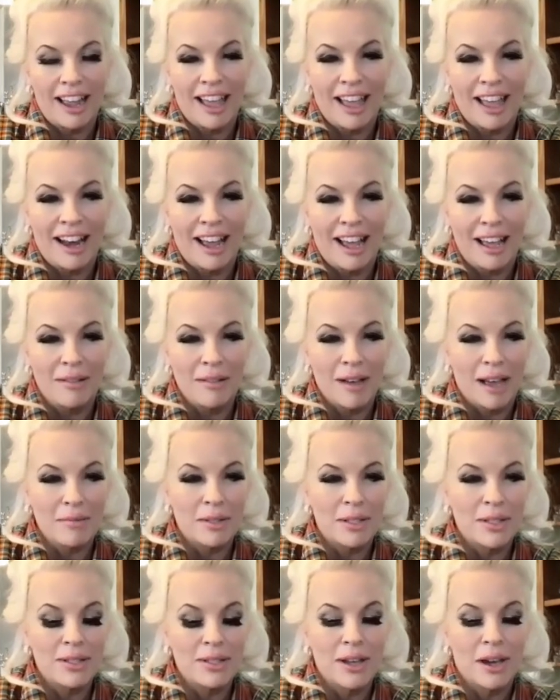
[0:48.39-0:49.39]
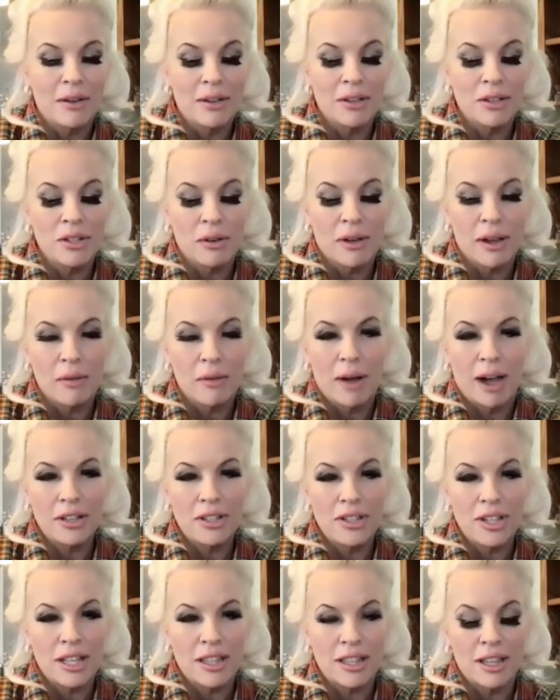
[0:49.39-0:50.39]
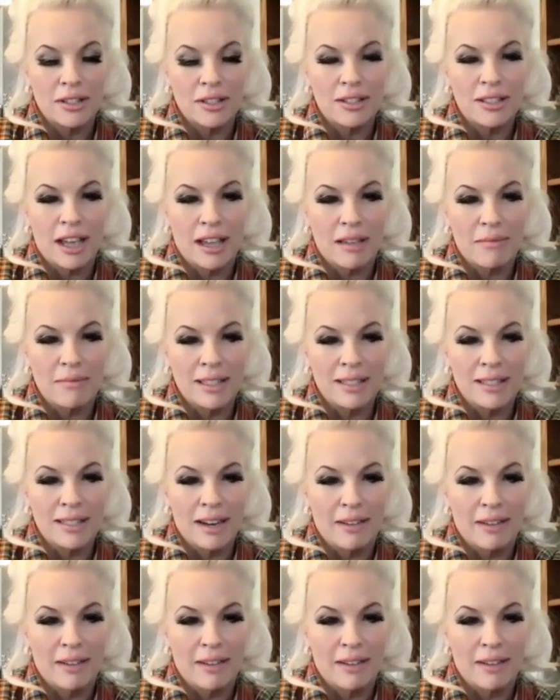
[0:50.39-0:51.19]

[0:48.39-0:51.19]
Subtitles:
And I'm so enjoy watching those segments.